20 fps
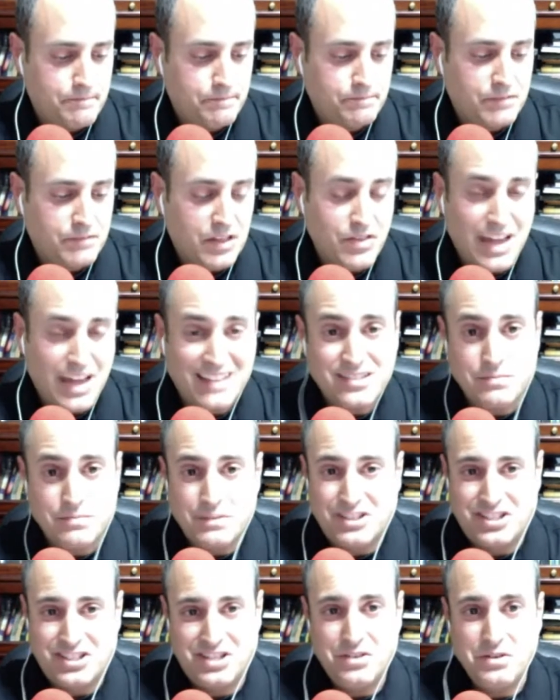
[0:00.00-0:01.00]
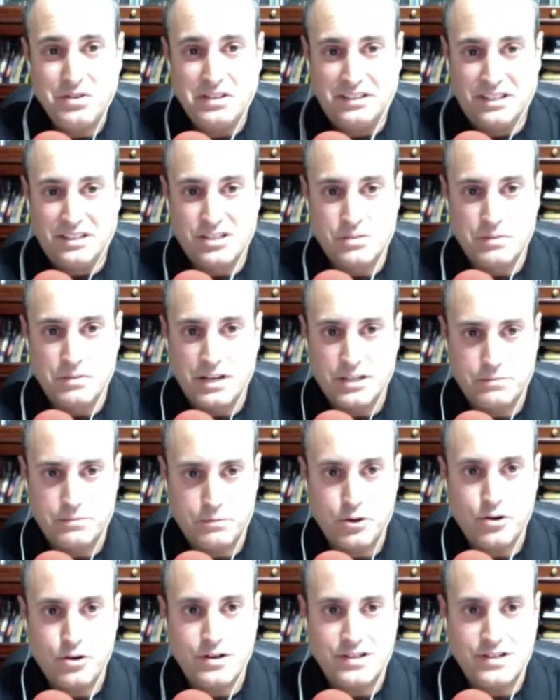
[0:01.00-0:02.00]
That's materialism in its
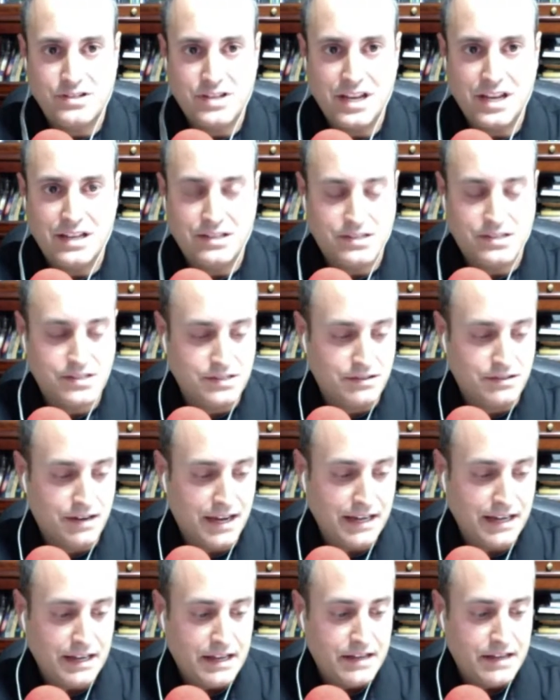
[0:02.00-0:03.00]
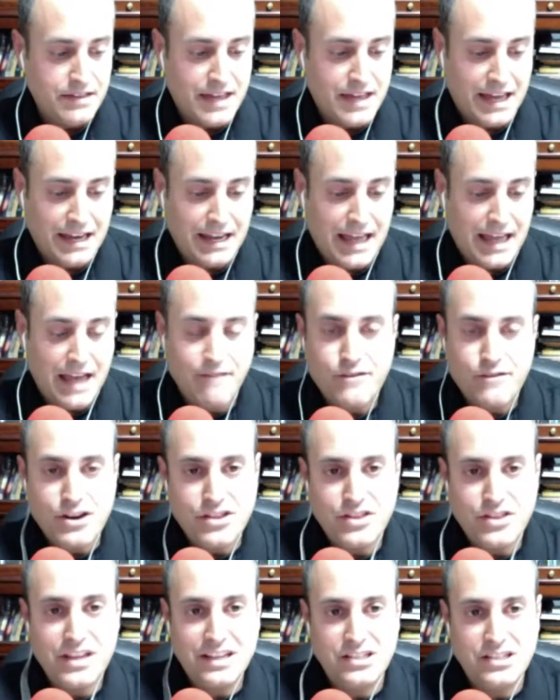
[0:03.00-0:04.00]
purest sense, right? That
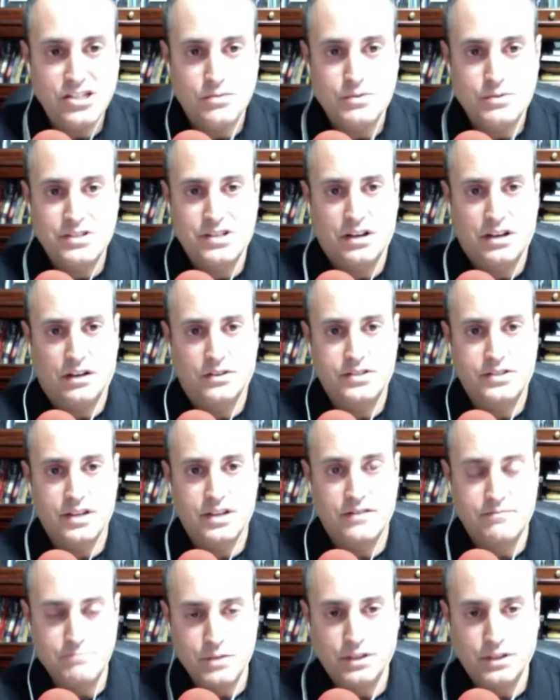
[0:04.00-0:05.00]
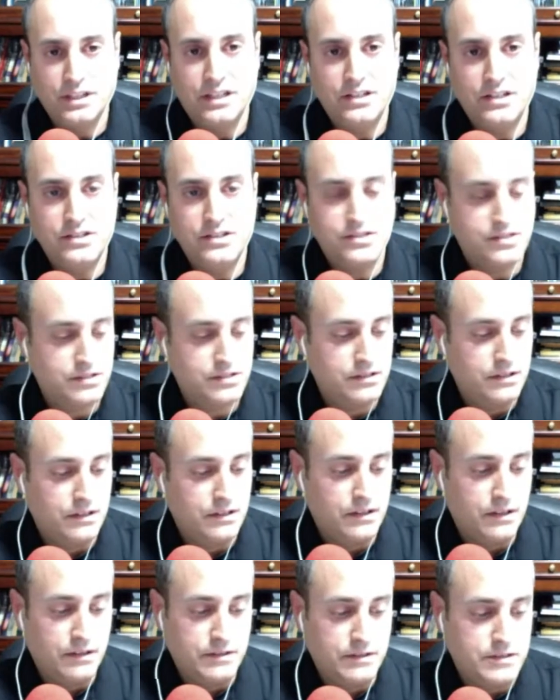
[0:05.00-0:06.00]
everything is the result of millions
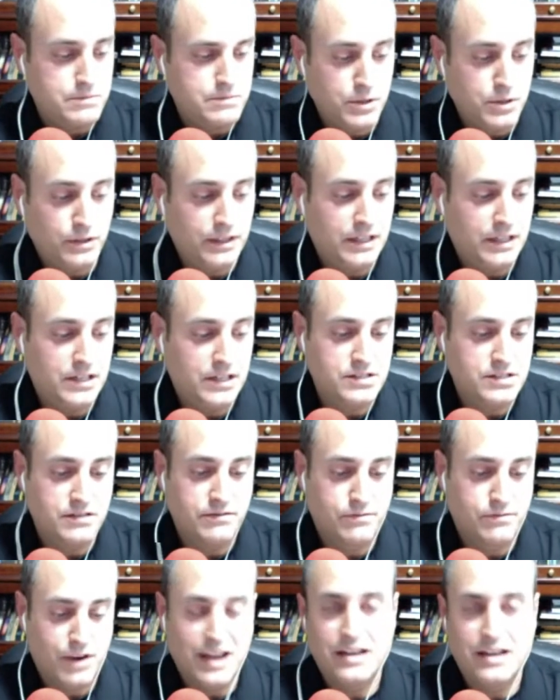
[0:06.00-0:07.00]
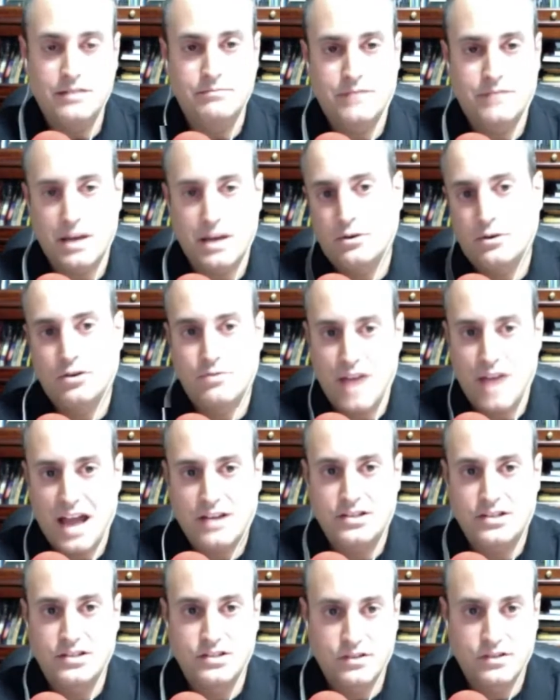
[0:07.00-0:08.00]
to billions of random chemical
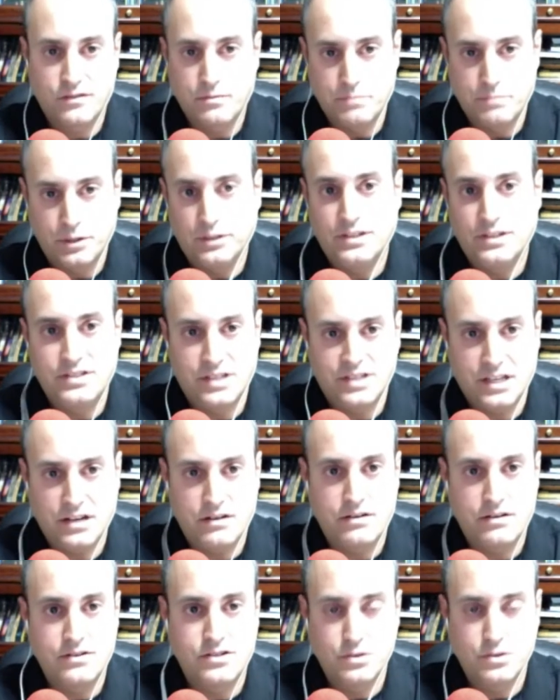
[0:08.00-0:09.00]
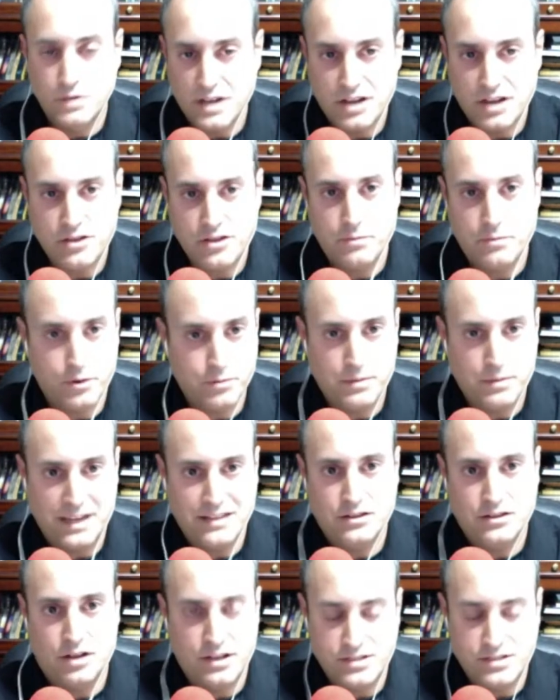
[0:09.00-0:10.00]
reactions over billions of years, doing nothing but
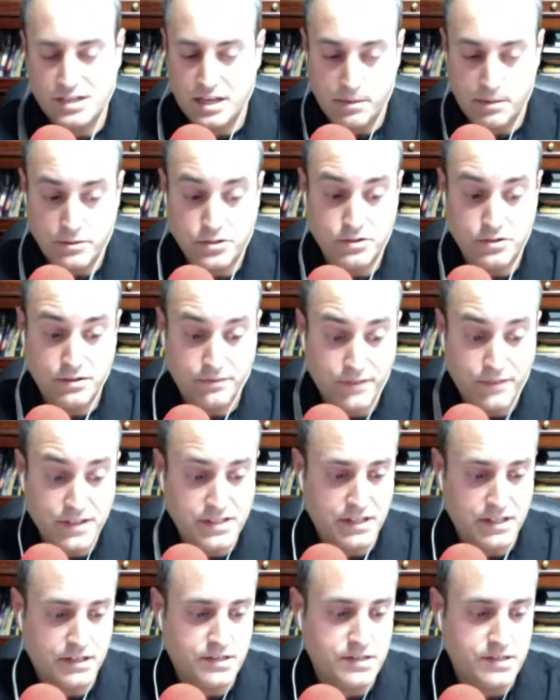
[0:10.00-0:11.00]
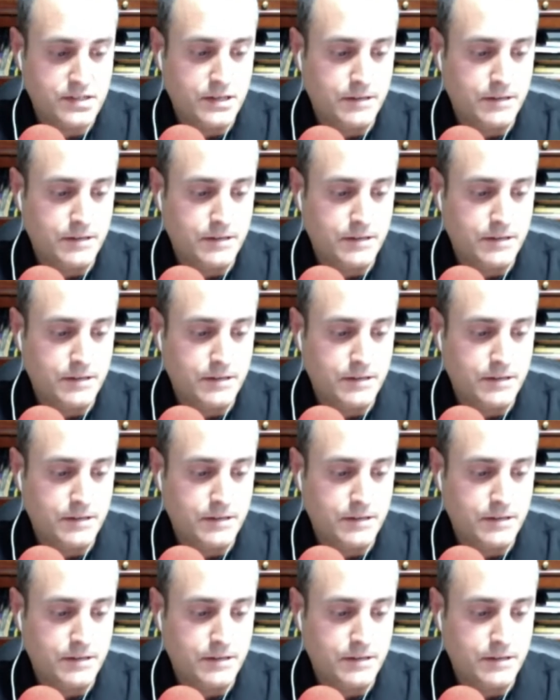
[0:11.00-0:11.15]
obeying laws of chemistry and physics.